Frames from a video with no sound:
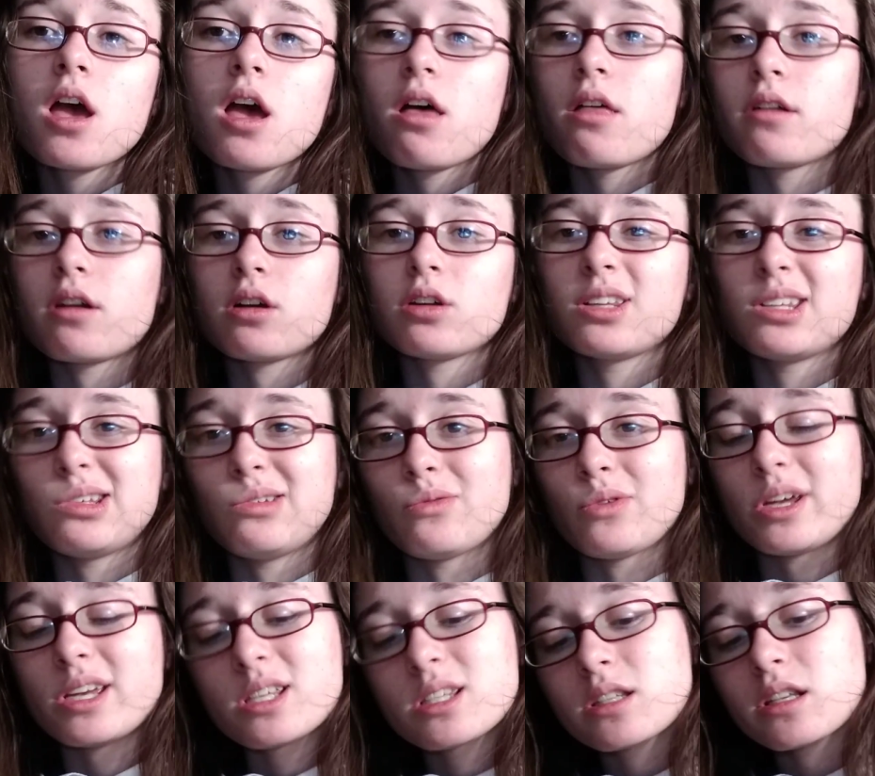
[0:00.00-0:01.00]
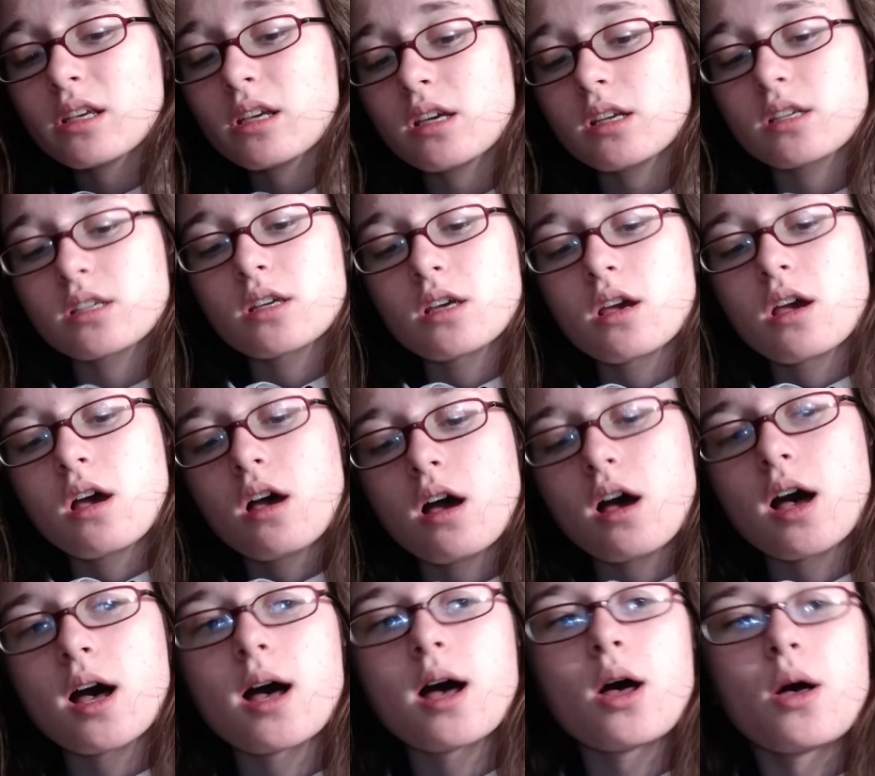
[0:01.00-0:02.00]
and I'll erase it,
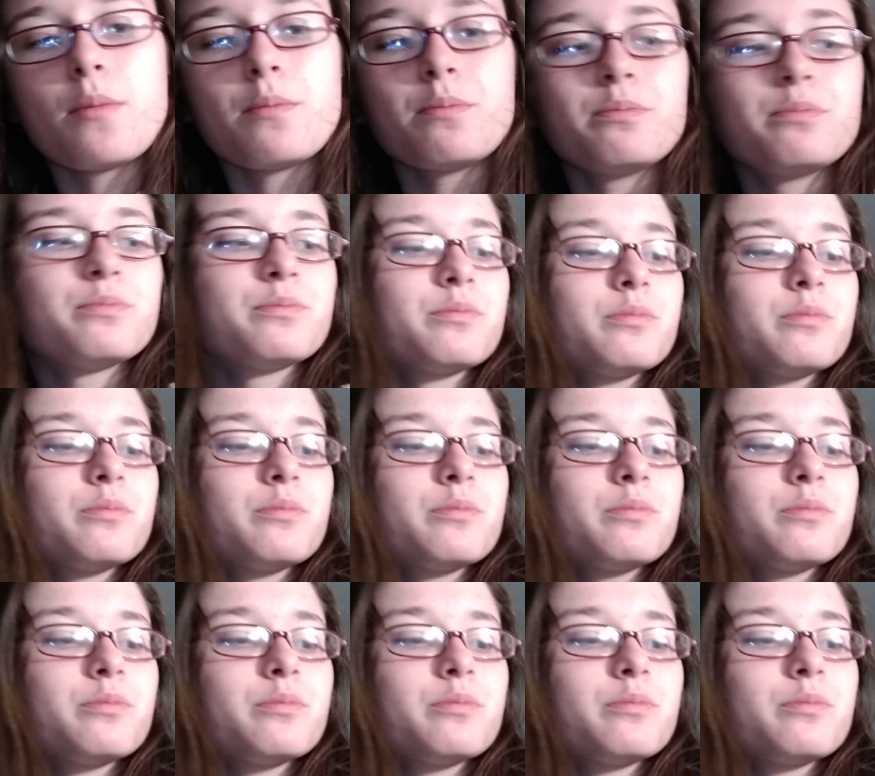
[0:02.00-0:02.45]
um,